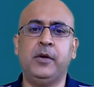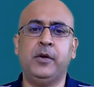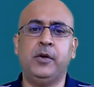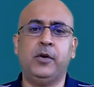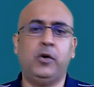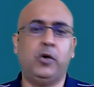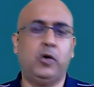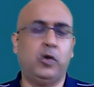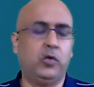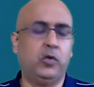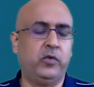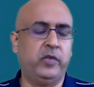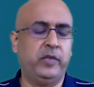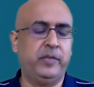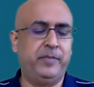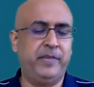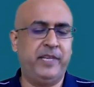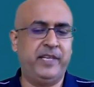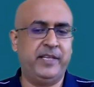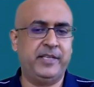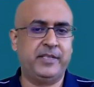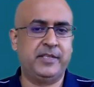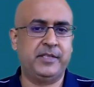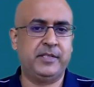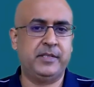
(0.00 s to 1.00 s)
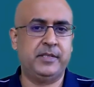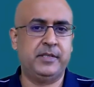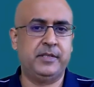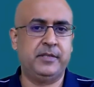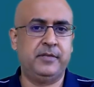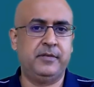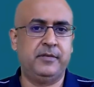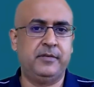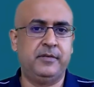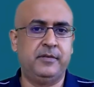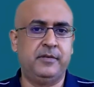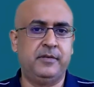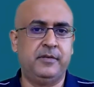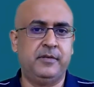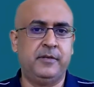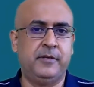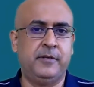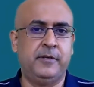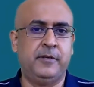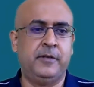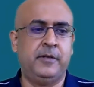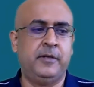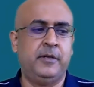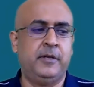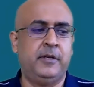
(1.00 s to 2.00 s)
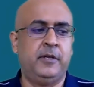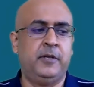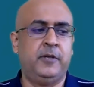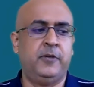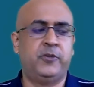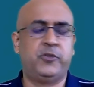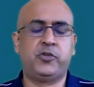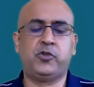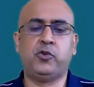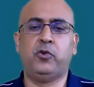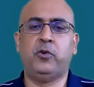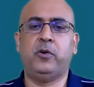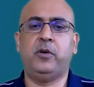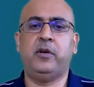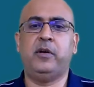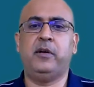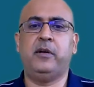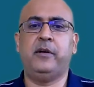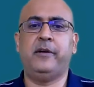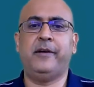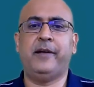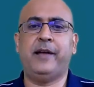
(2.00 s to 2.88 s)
all over the place. So